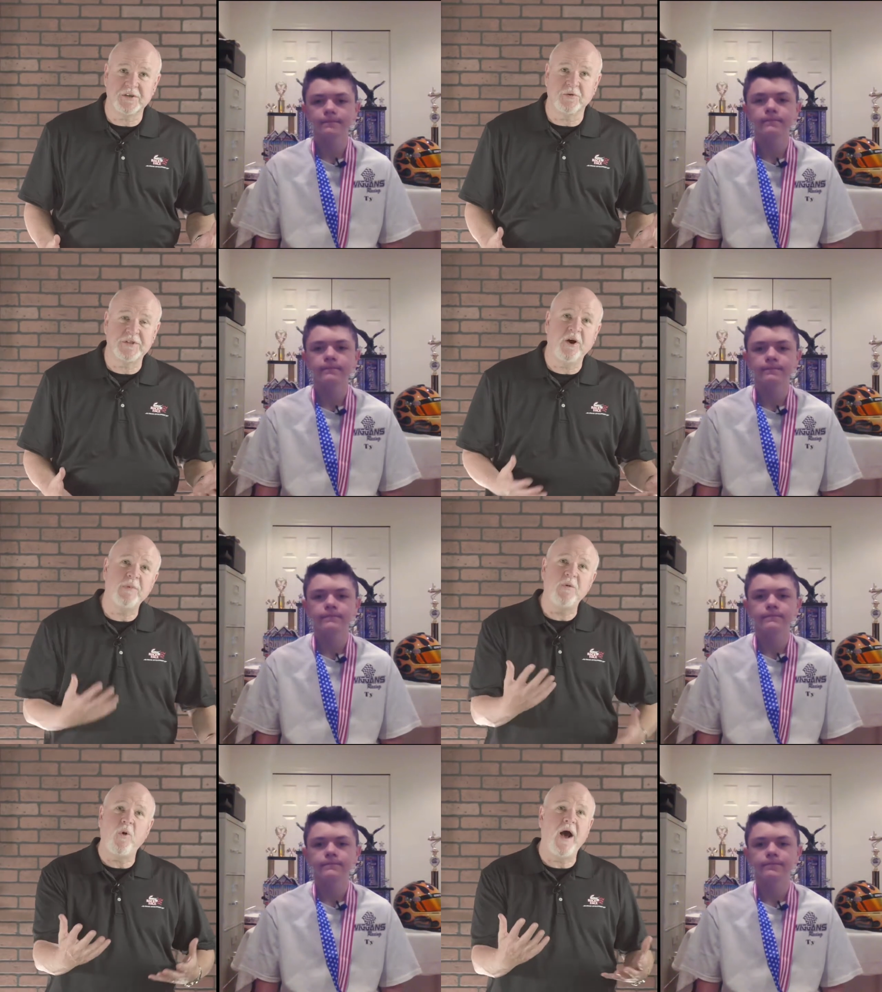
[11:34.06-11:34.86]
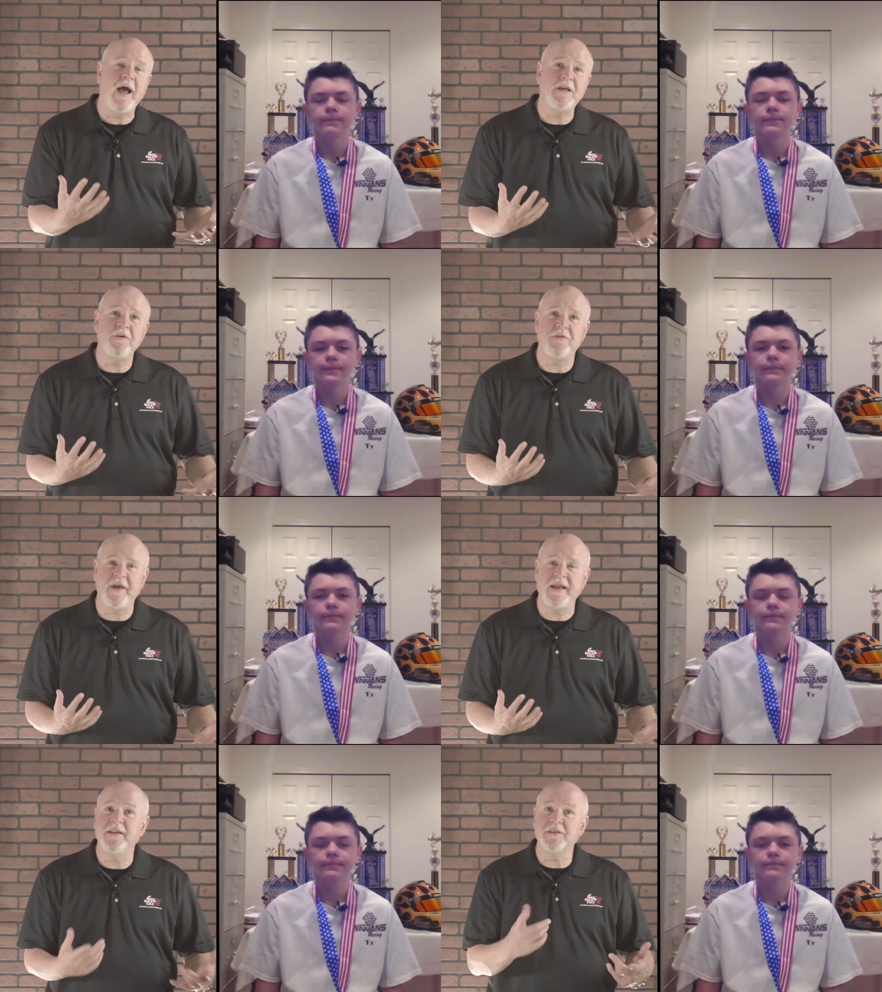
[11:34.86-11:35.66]
Speaker 1: tell me why you
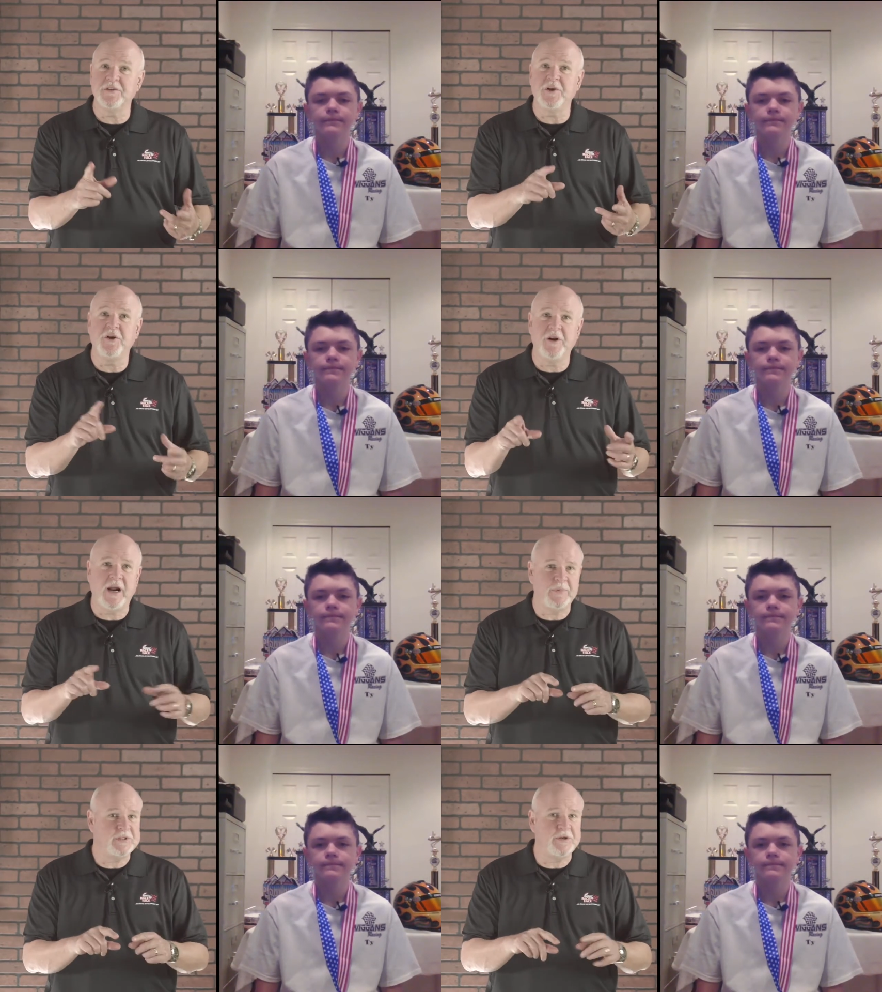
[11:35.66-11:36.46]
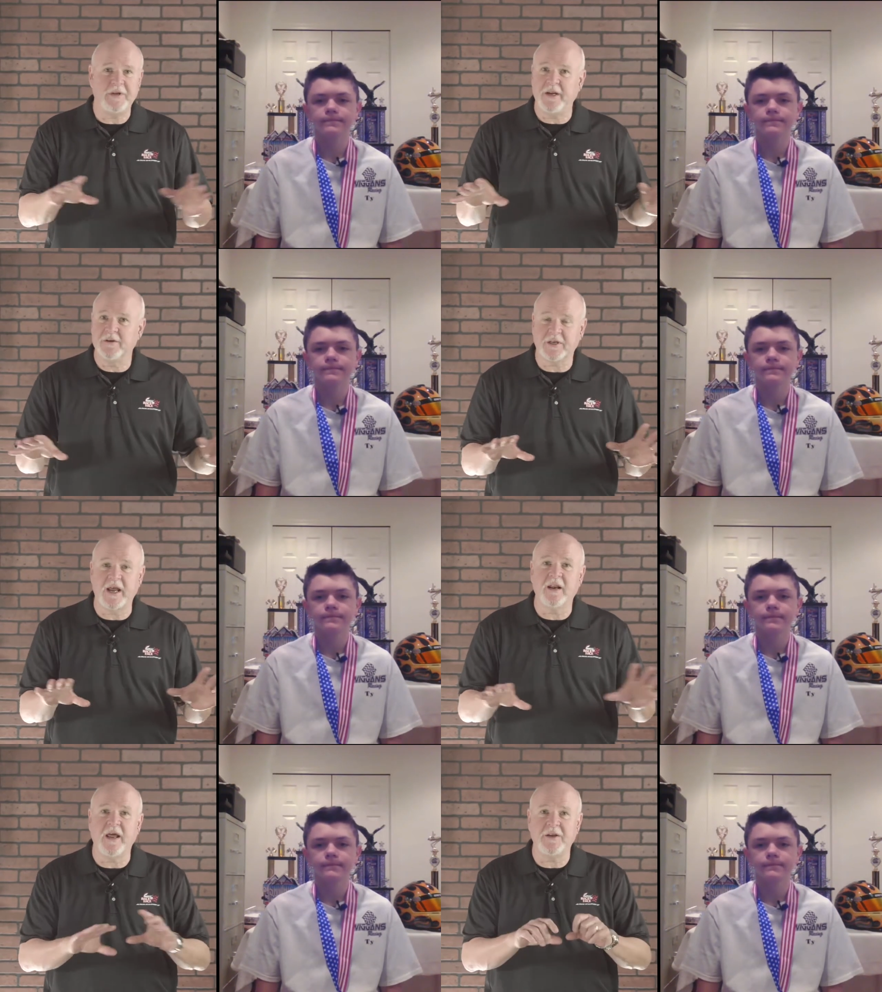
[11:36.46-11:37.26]
think, and this is a good opportunity here, it's kind
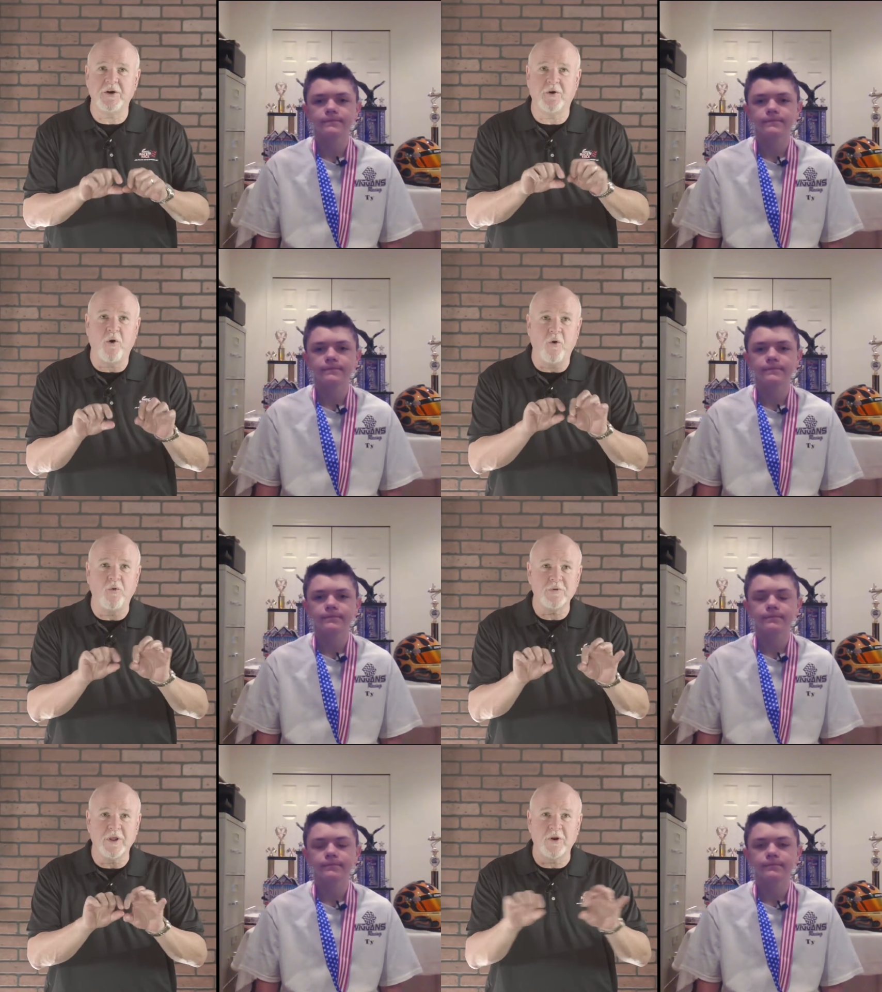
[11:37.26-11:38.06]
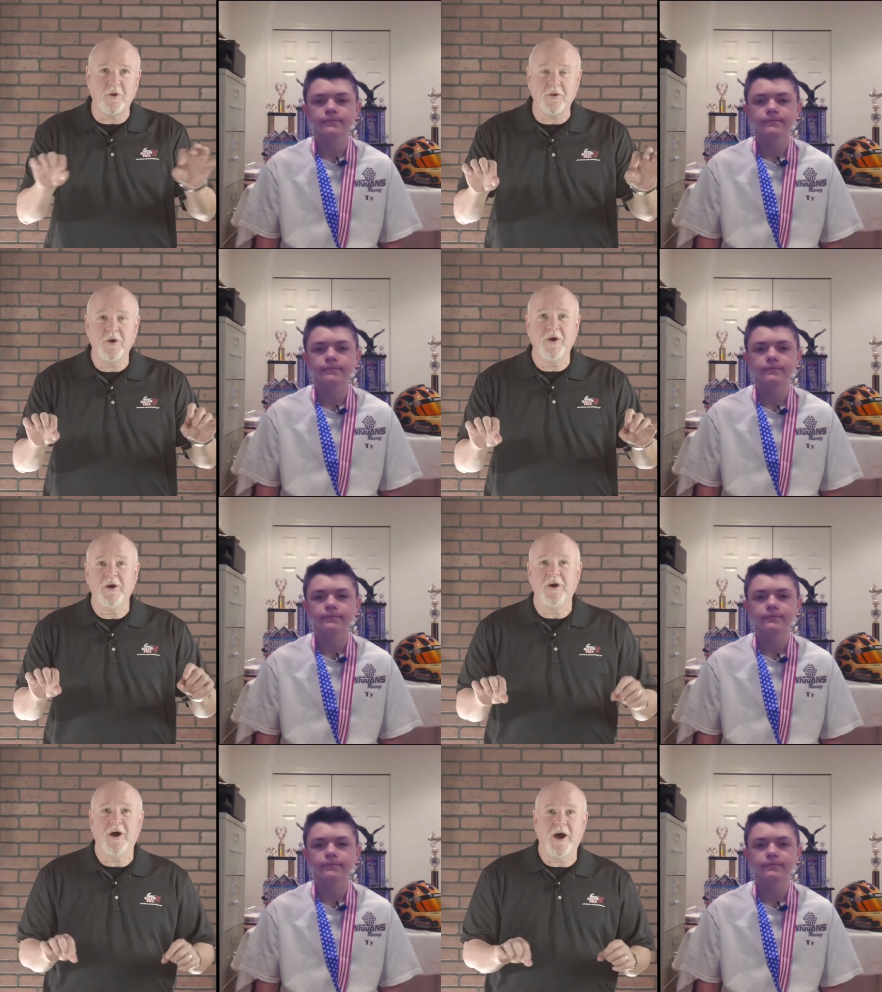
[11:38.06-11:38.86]
of like your own little
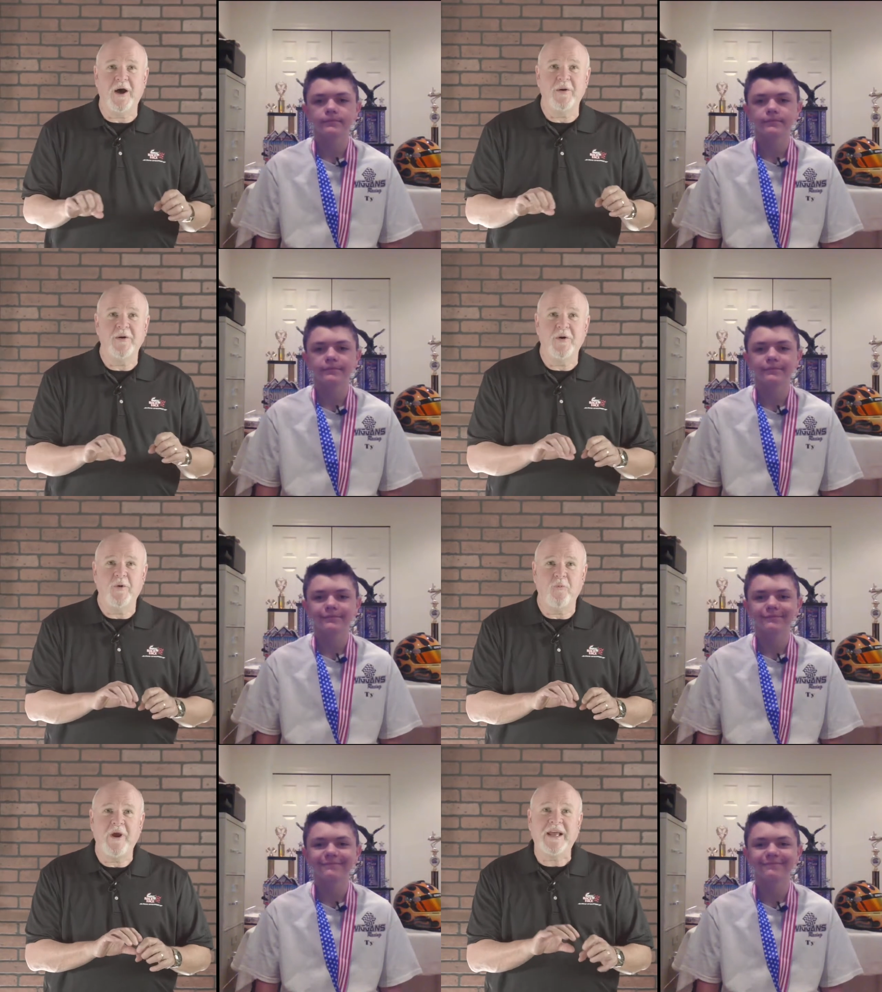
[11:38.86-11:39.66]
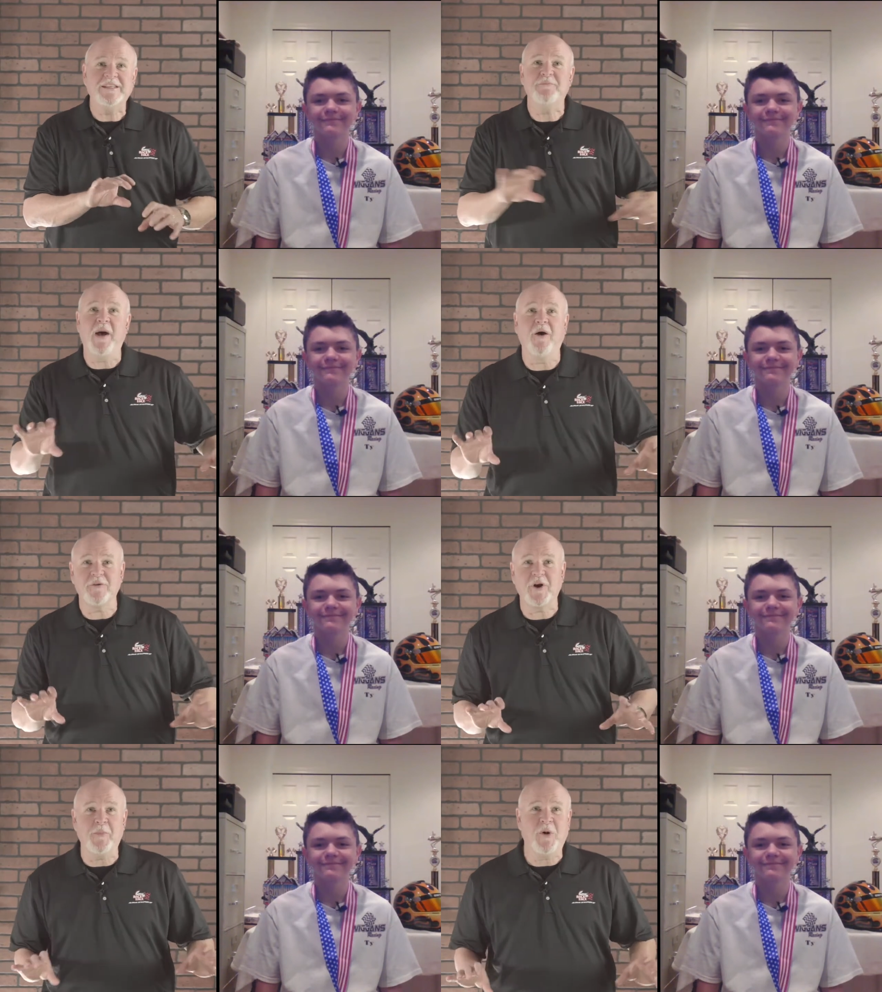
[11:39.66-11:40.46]
uh, Wiggans belt
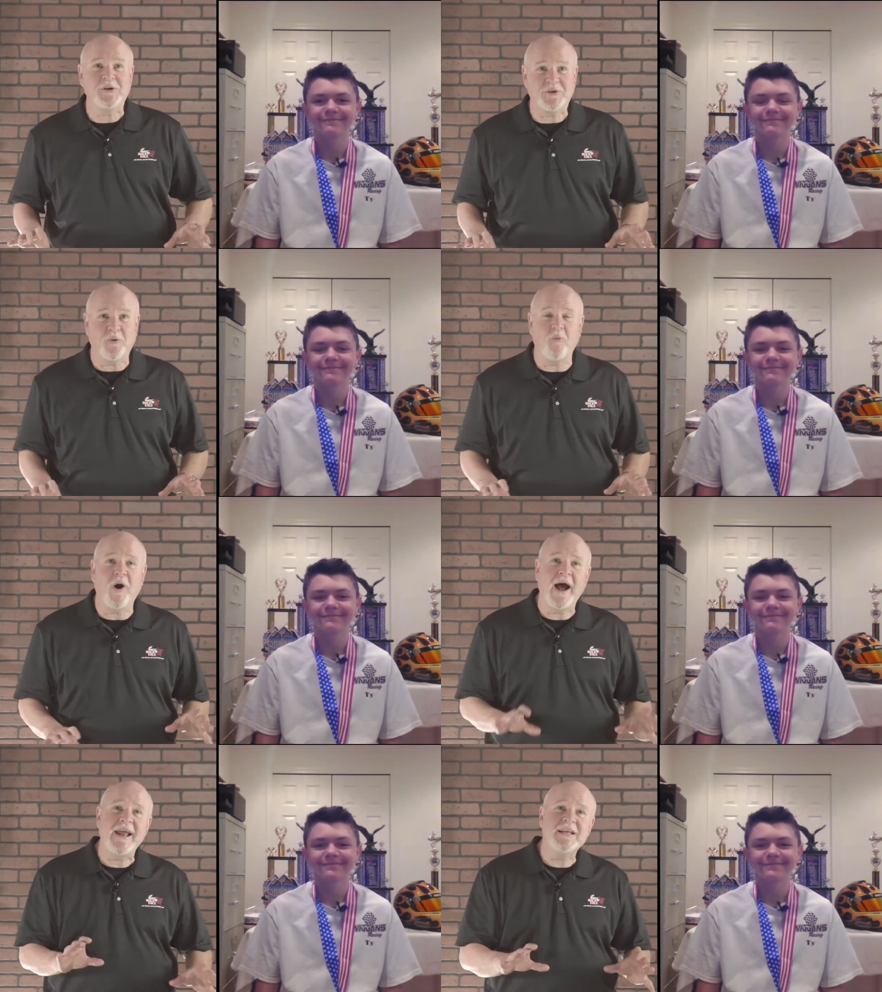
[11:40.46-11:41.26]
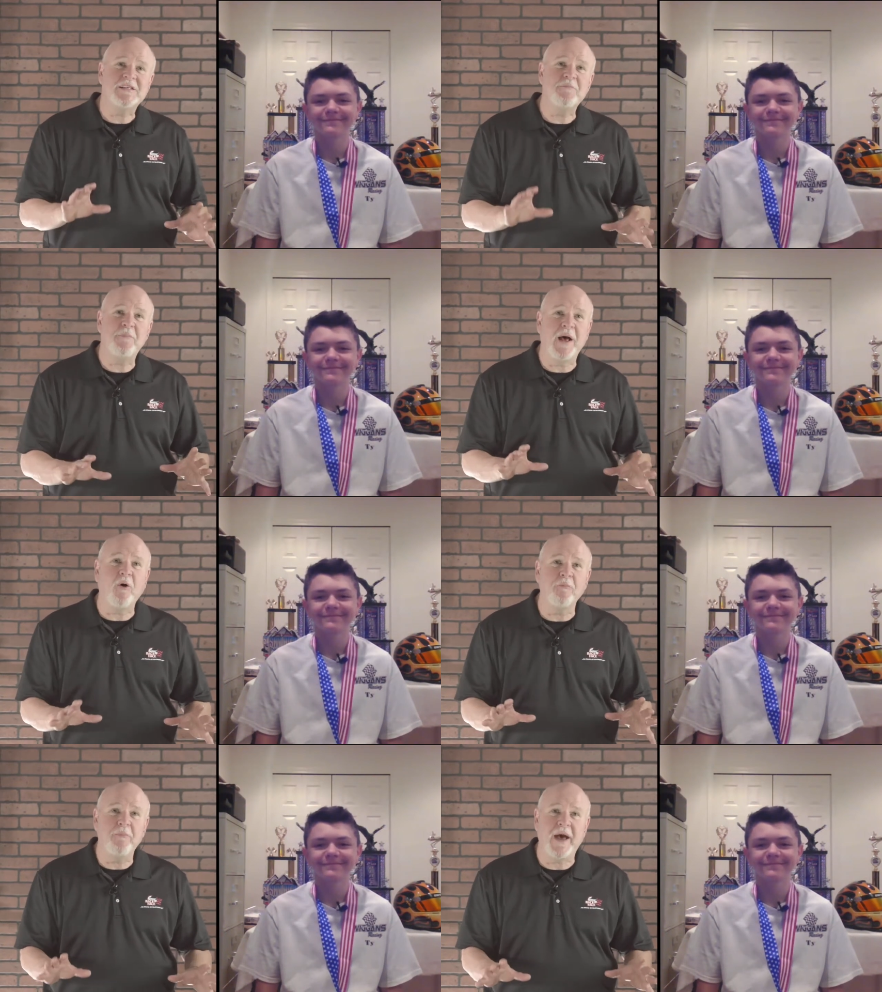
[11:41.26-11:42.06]
commercial. Why is a belt
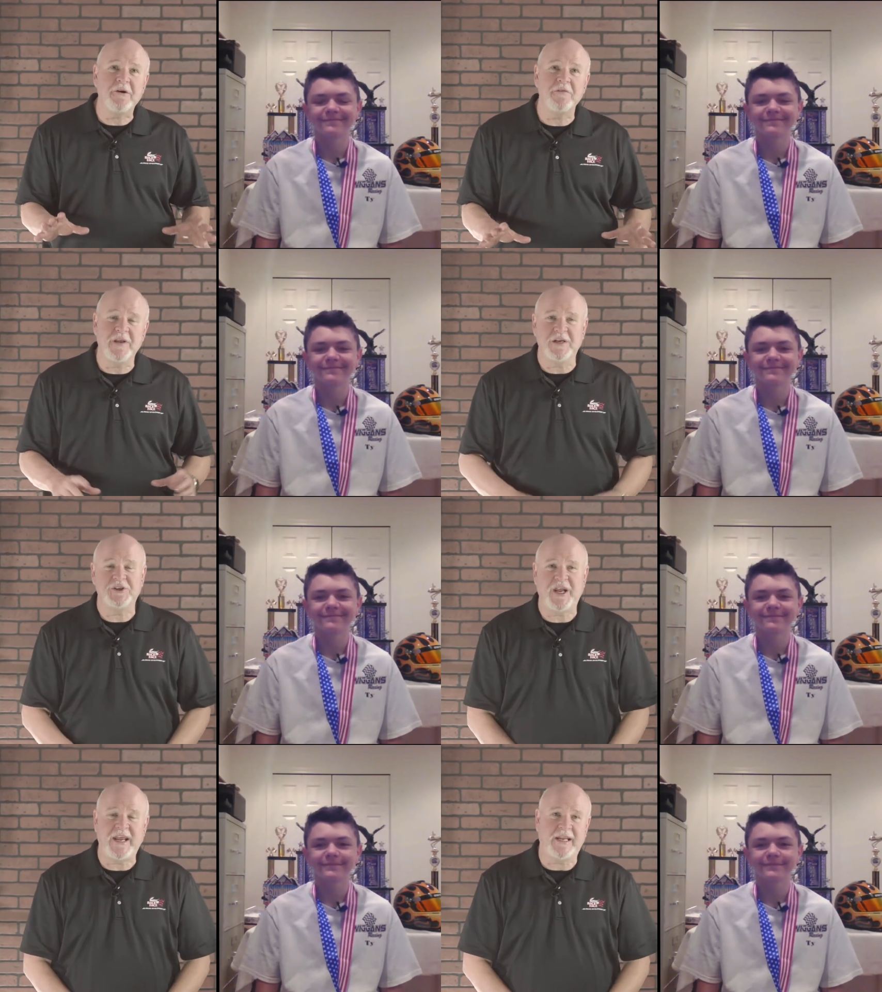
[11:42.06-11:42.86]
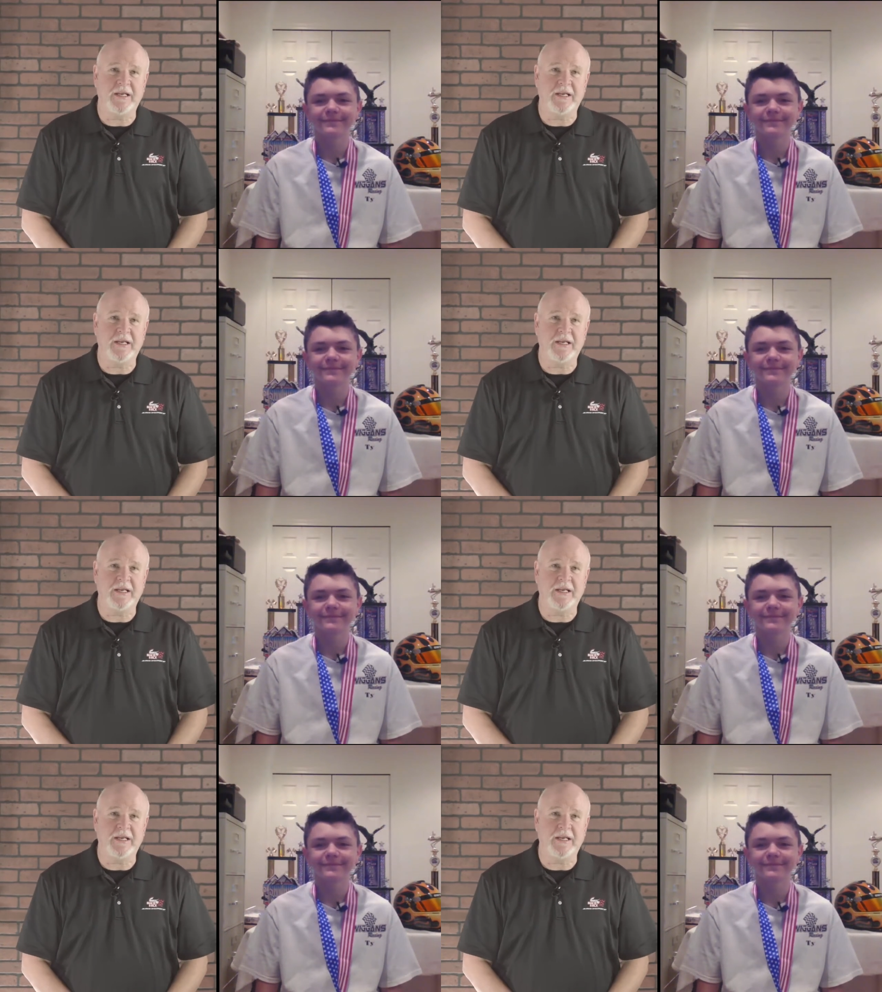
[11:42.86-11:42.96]
better than a chain?